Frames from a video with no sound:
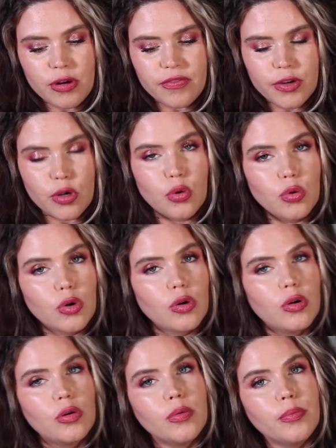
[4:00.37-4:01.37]
of a
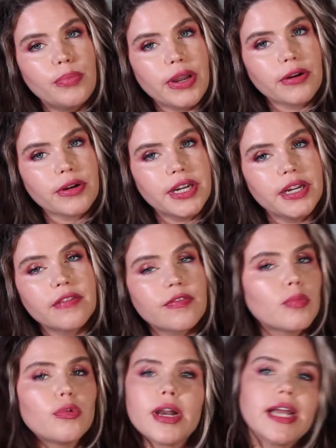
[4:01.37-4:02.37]
cool berry
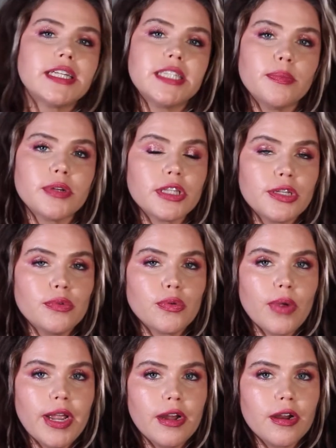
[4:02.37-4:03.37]
from what I typically would
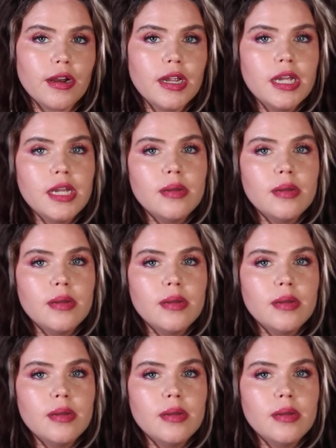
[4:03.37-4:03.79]
wear,